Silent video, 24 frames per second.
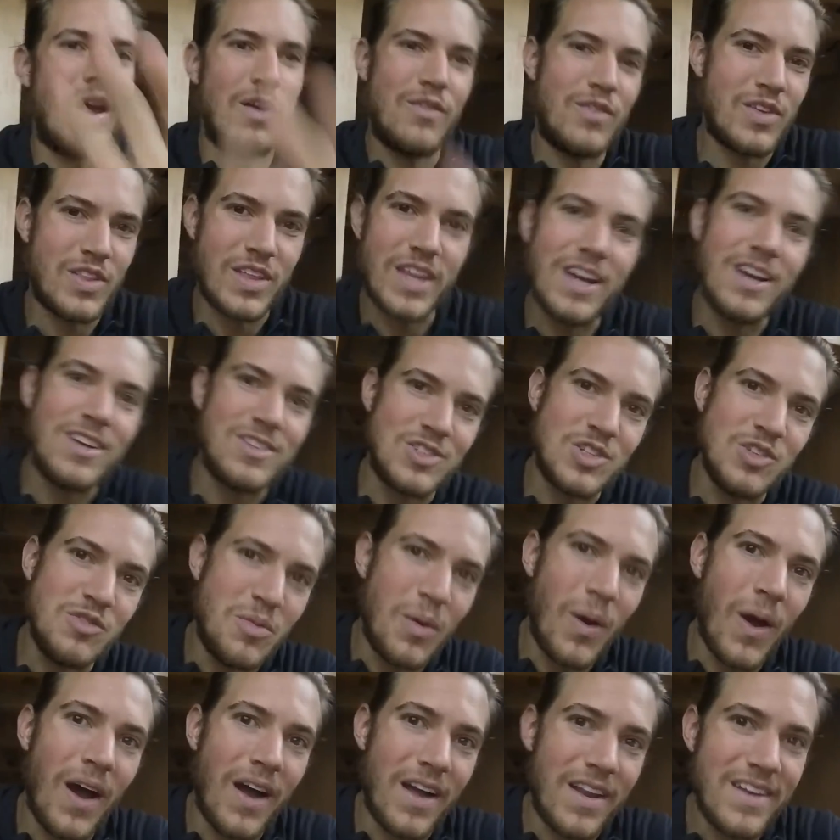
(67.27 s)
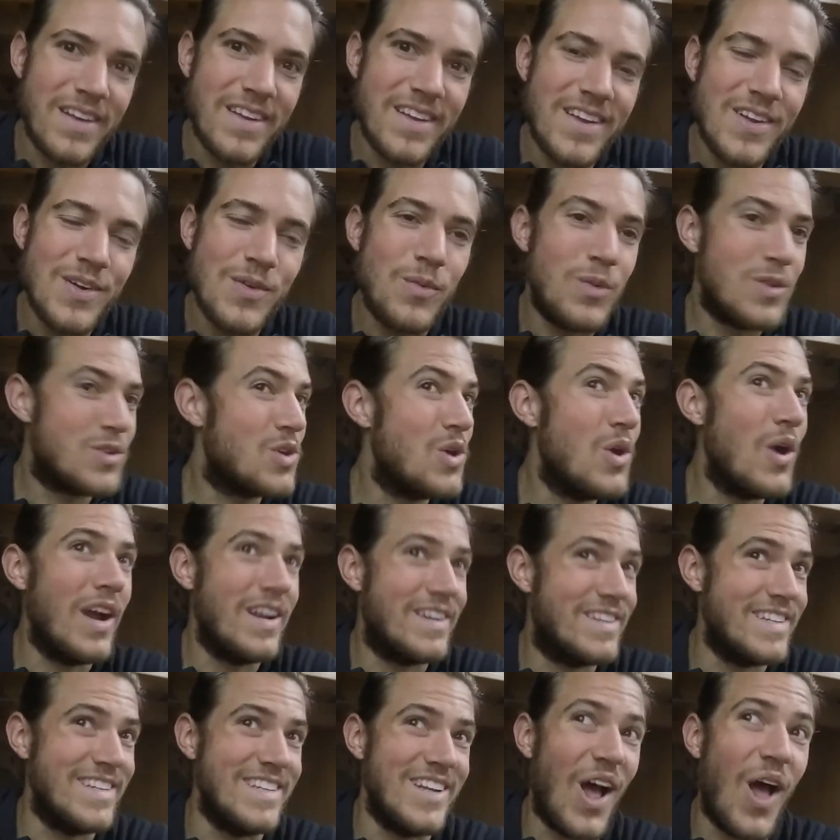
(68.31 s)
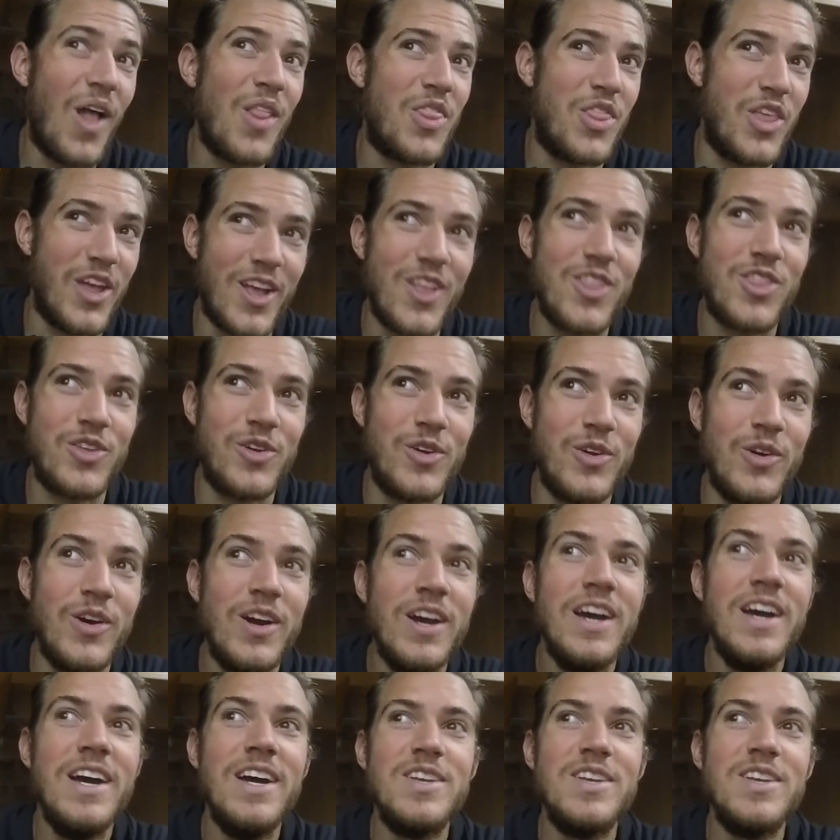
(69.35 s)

everything else you brought, which I did not think through.